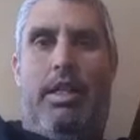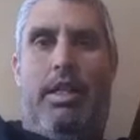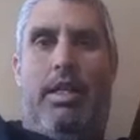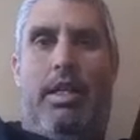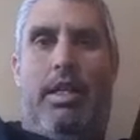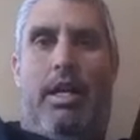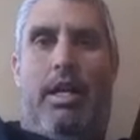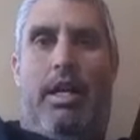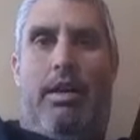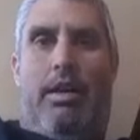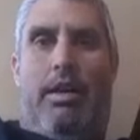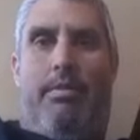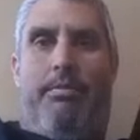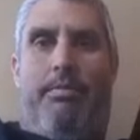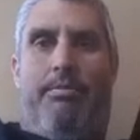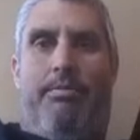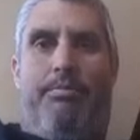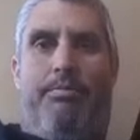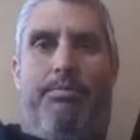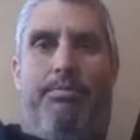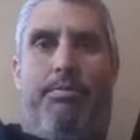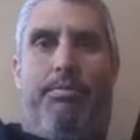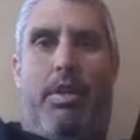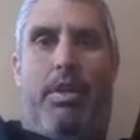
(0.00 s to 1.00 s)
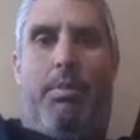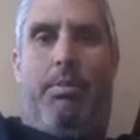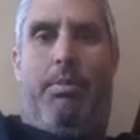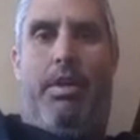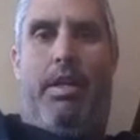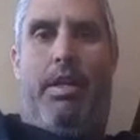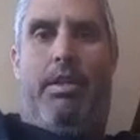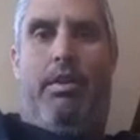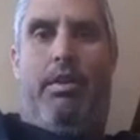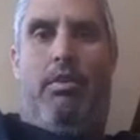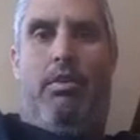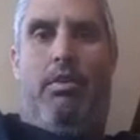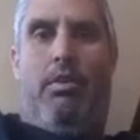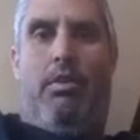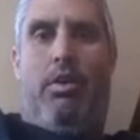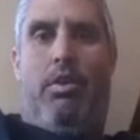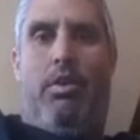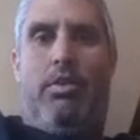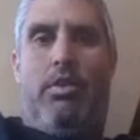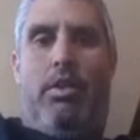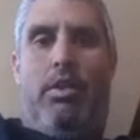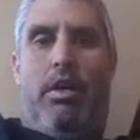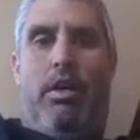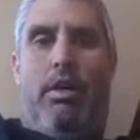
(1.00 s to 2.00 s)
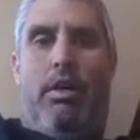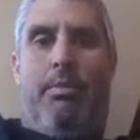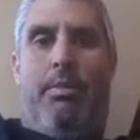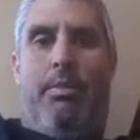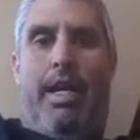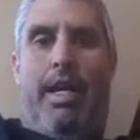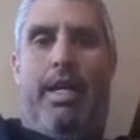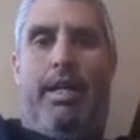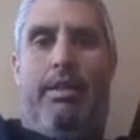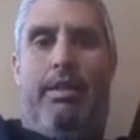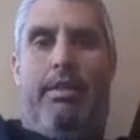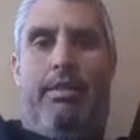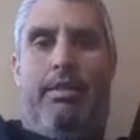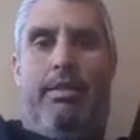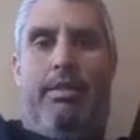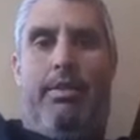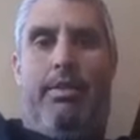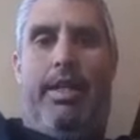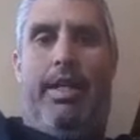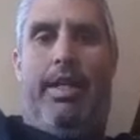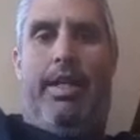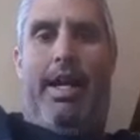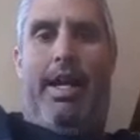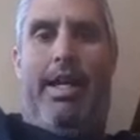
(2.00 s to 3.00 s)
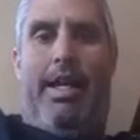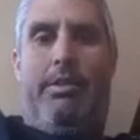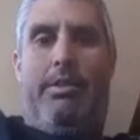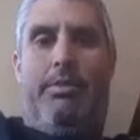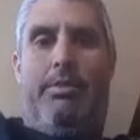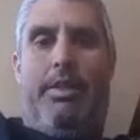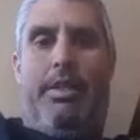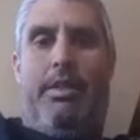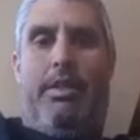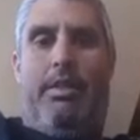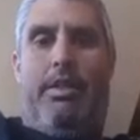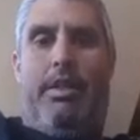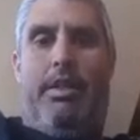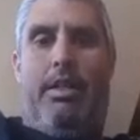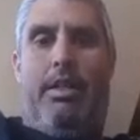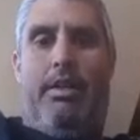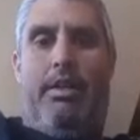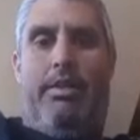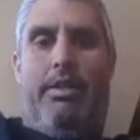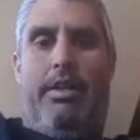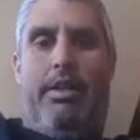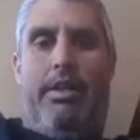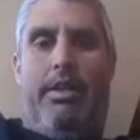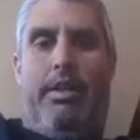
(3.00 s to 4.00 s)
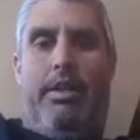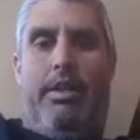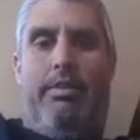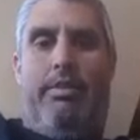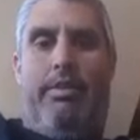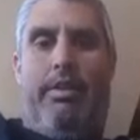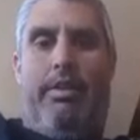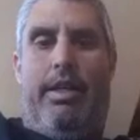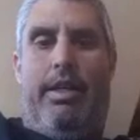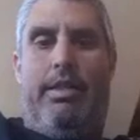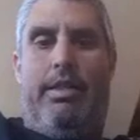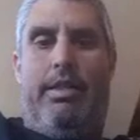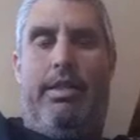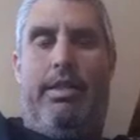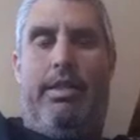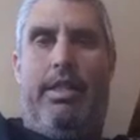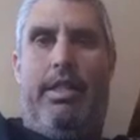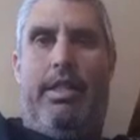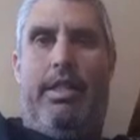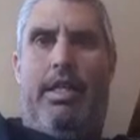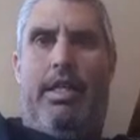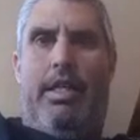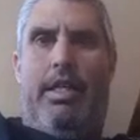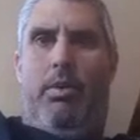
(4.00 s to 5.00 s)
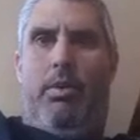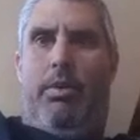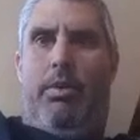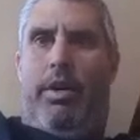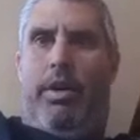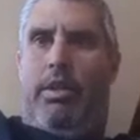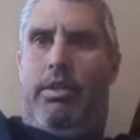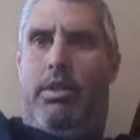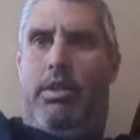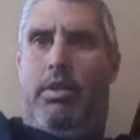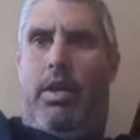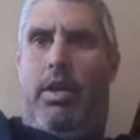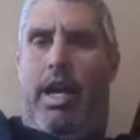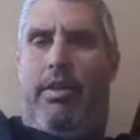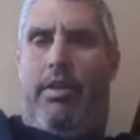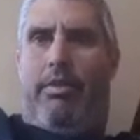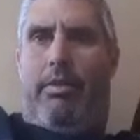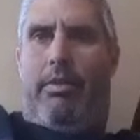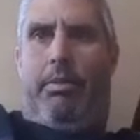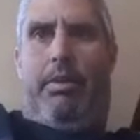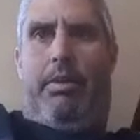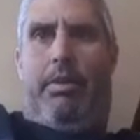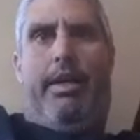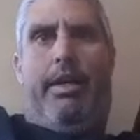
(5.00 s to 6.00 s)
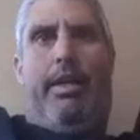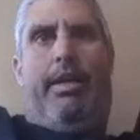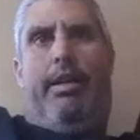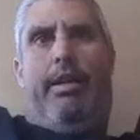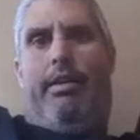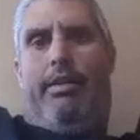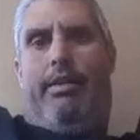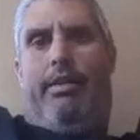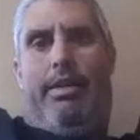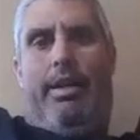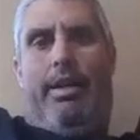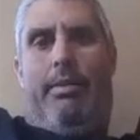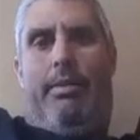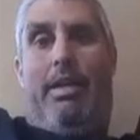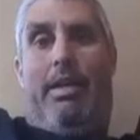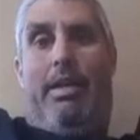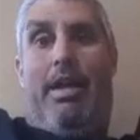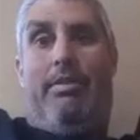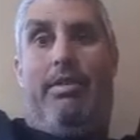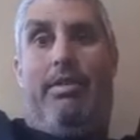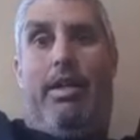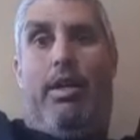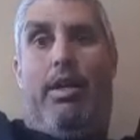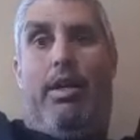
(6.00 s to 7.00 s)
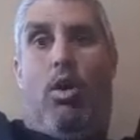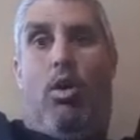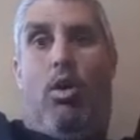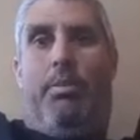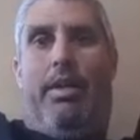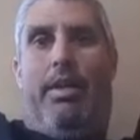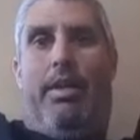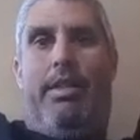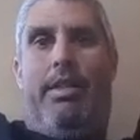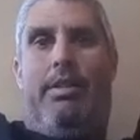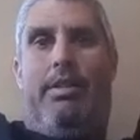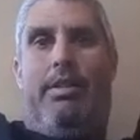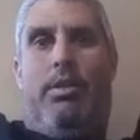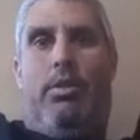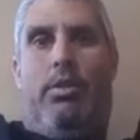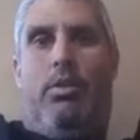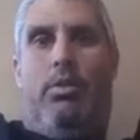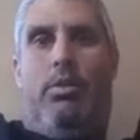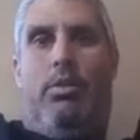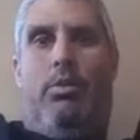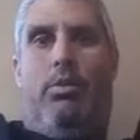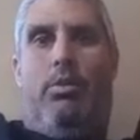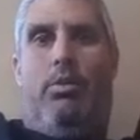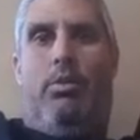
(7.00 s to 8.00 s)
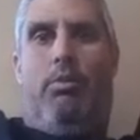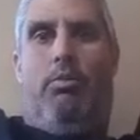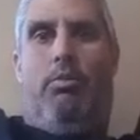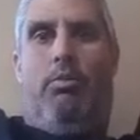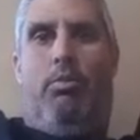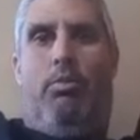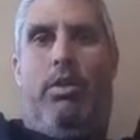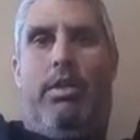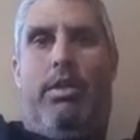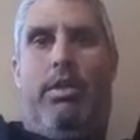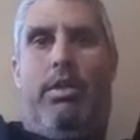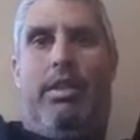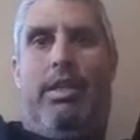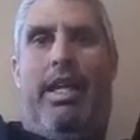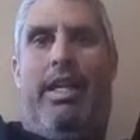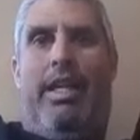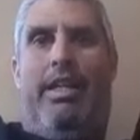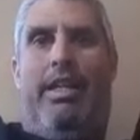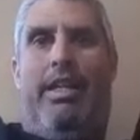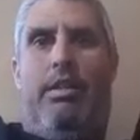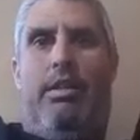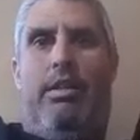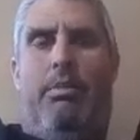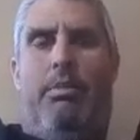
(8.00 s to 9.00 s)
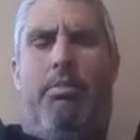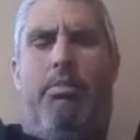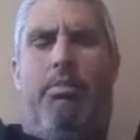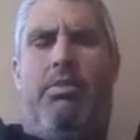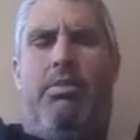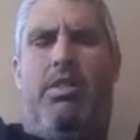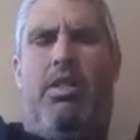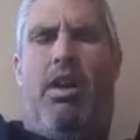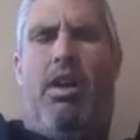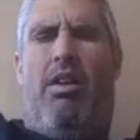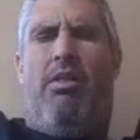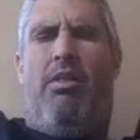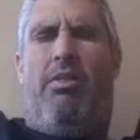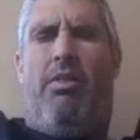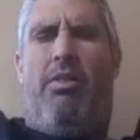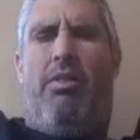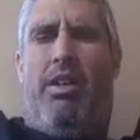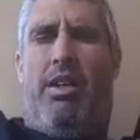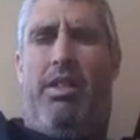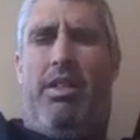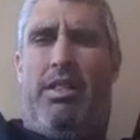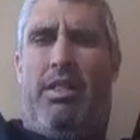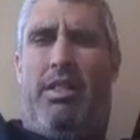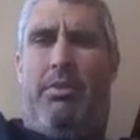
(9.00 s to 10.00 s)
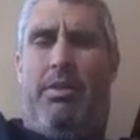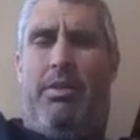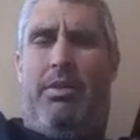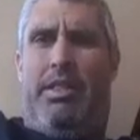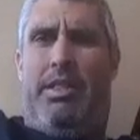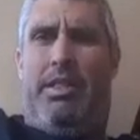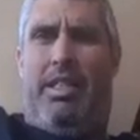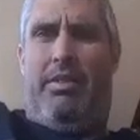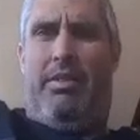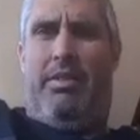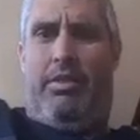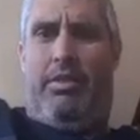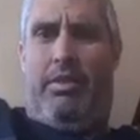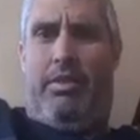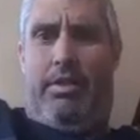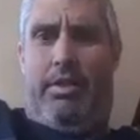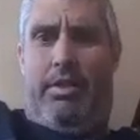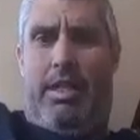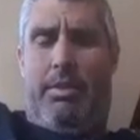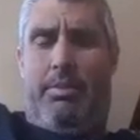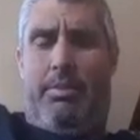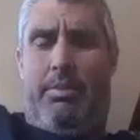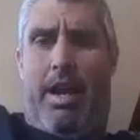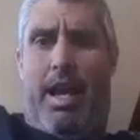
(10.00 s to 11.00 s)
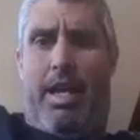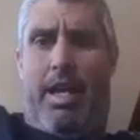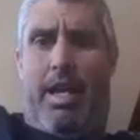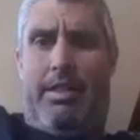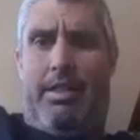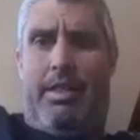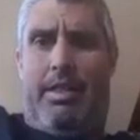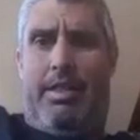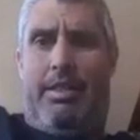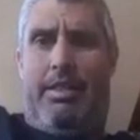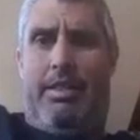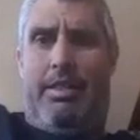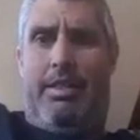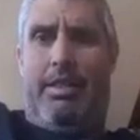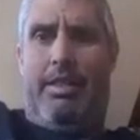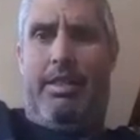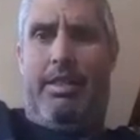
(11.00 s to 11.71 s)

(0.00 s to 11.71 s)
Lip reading: But those are our main three guys returning on the defense. We also have a player named David Gomez who was slated to start for us at receiver this past season,